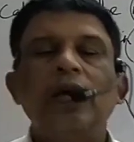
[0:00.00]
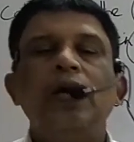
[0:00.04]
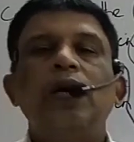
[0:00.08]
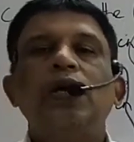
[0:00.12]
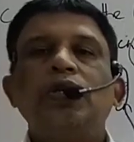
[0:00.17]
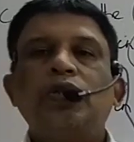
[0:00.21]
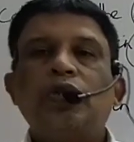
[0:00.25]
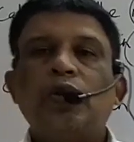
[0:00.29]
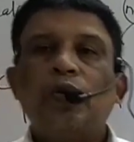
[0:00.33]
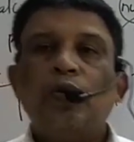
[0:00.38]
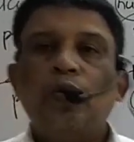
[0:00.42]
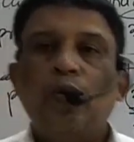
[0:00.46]

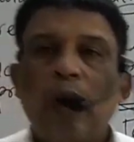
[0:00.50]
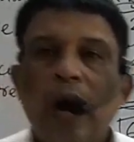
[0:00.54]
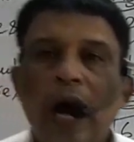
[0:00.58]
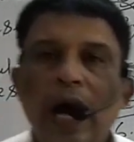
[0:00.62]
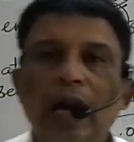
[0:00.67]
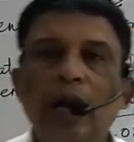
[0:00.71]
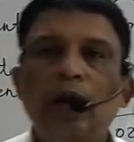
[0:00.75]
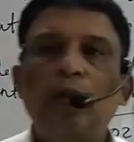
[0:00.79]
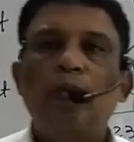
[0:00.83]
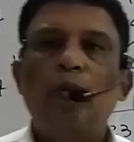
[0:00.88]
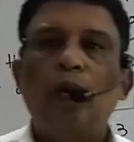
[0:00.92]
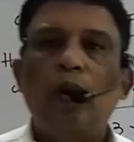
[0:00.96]
So
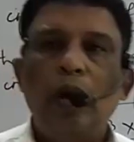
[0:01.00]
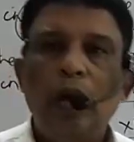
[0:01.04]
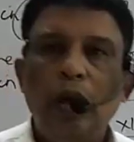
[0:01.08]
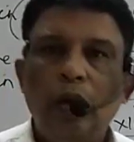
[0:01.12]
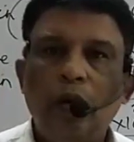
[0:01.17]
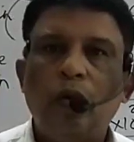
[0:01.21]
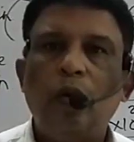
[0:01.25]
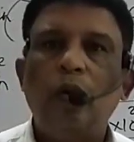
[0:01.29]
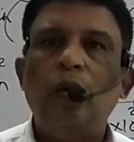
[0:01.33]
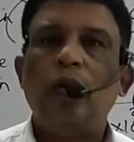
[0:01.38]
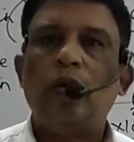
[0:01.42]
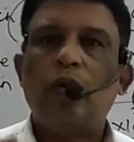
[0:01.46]
one
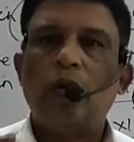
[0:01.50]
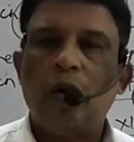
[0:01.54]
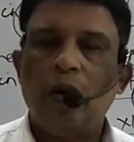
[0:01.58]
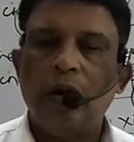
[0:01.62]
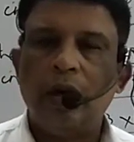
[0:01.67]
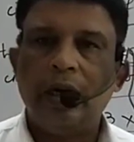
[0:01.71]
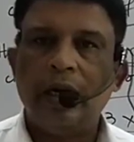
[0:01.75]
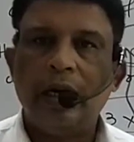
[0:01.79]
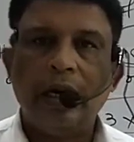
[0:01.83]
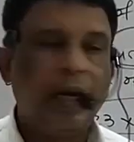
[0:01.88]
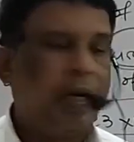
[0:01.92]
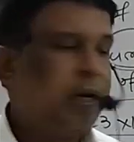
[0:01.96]
molecule
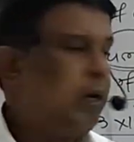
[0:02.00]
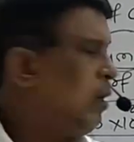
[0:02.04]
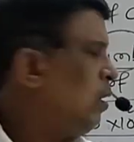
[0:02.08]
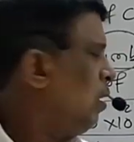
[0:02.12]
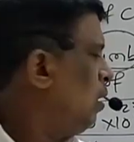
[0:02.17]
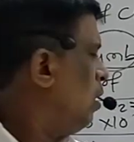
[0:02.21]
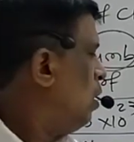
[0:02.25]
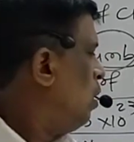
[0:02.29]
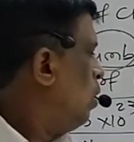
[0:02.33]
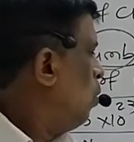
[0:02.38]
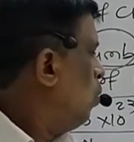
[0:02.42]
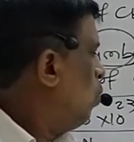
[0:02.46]
contain
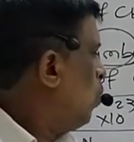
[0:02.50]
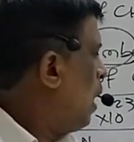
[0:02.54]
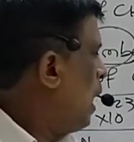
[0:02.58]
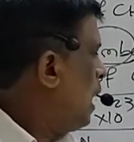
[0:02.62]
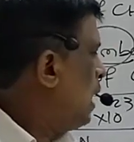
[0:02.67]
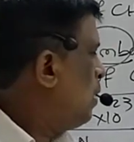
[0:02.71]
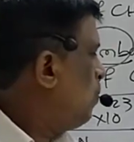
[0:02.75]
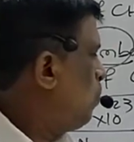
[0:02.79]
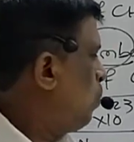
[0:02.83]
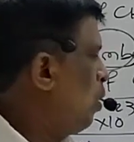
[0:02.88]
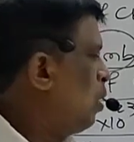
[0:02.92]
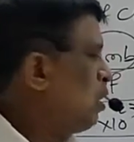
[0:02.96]

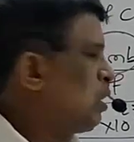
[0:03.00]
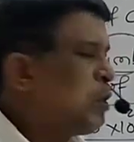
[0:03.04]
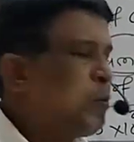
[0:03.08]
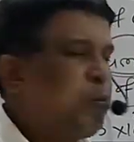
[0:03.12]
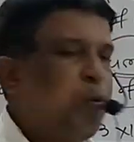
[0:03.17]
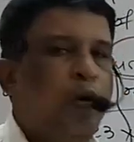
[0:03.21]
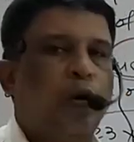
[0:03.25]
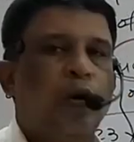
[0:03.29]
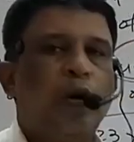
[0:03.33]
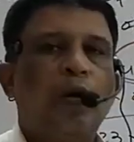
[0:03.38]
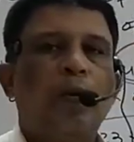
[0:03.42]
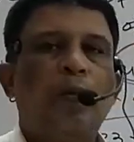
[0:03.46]
1 plus
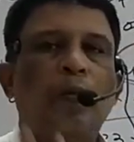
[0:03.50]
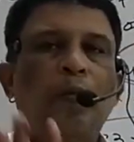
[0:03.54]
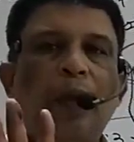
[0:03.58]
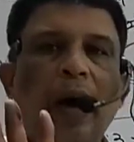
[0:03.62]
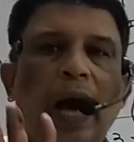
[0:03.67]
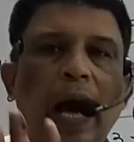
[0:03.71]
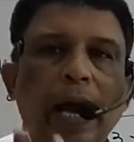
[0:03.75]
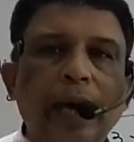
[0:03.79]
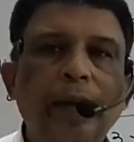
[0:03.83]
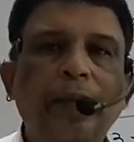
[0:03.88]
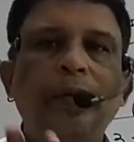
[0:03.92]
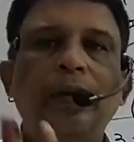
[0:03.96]
4,
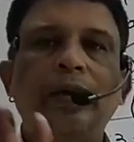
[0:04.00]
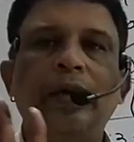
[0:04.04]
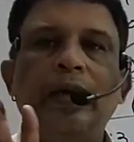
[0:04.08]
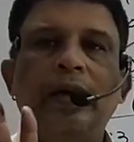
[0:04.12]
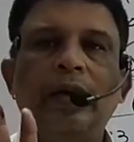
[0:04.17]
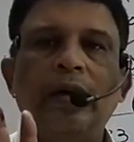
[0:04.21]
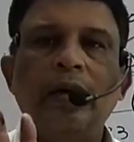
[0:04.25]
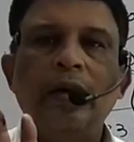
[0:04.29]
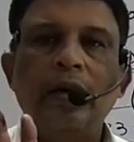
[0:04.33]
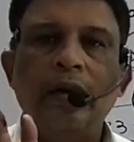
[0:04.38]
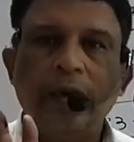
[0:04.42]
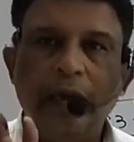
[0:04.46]

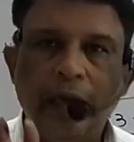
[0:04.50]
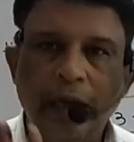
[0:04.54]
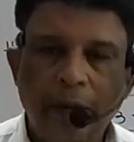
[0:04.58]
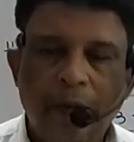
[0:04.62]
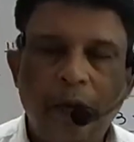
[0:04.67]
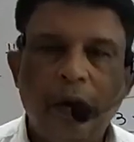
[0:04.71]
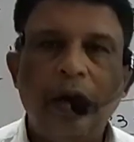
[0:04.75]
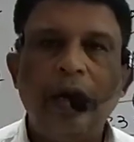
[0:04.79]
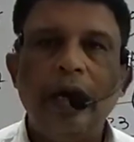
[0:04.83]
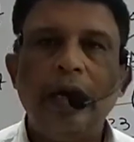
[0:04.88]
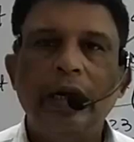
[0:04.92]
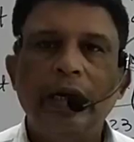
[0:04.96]
5
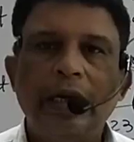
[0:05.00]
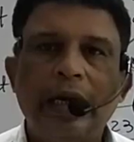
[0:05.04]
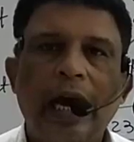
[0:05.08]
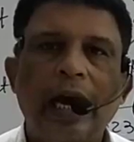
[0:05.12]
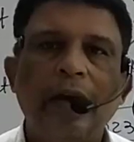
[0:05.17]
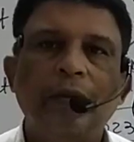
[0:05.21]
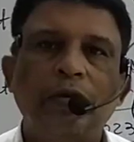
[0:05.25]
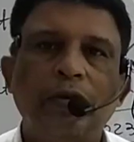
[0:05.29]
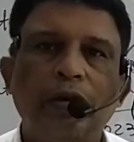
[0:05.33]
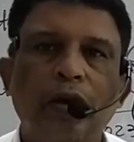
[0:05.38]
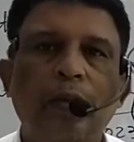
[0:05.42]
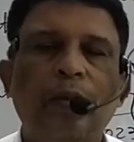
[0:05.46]
different
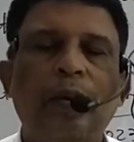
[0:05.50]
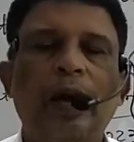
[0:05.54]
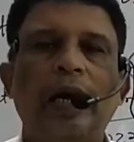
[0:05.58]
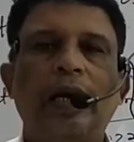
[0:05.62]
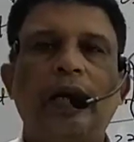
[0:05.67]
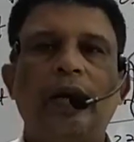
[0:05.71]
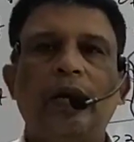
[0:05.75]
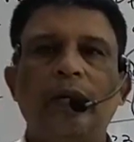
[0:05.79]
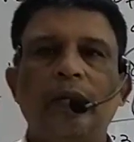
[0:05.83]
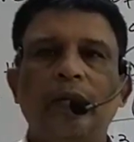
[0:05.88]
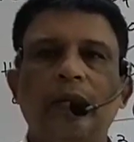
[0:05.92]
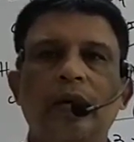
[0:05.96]
types of
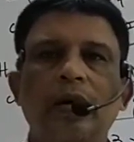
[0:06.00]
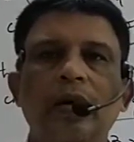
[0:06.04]
atom.